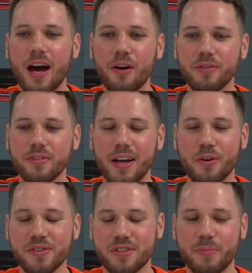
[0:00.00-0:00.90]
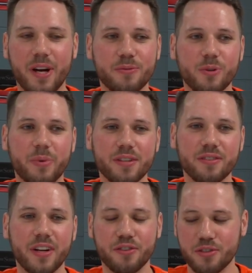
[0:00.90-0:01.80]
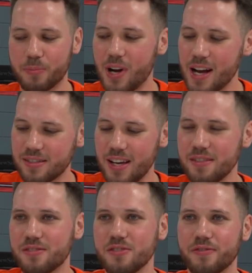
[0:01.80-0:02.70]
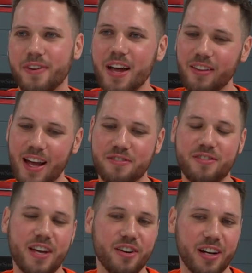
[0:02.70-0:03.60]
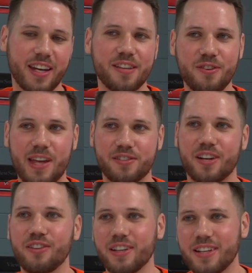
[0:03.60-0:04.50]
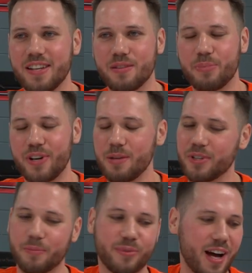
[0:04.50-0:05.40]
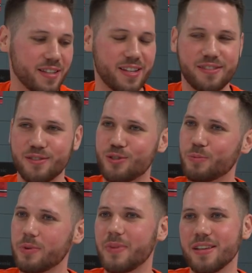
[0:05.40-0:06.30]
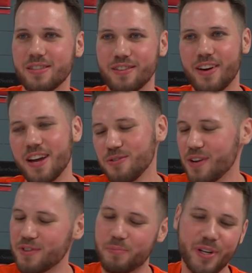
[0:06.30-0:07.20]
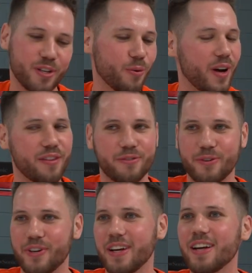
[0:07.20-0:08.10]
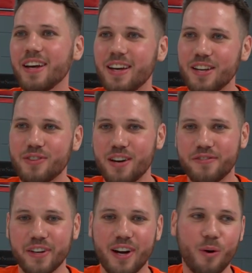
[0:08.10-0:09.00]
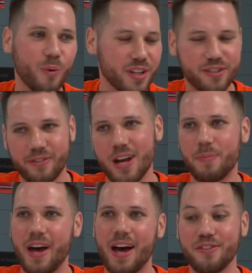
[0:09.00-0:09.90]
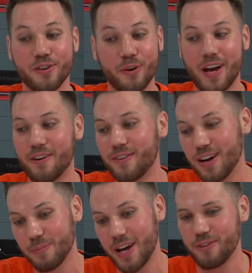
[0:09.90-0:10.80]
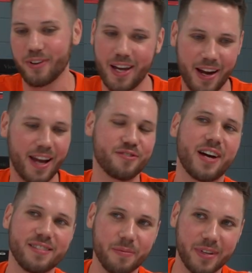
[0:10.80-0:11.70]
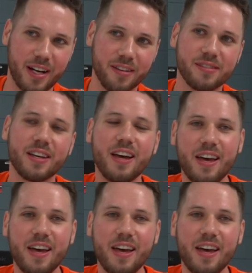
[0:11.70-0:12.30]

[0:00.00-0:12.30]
I always compare it to a puzzle, right? There's a process, there's a final answer that you're going to get to that's going to look nice and pretty, but the process is super messy, right? And you have to pick your way through it and try to figure out what's the right path. You go down a wrong path, okay, I got to try something else.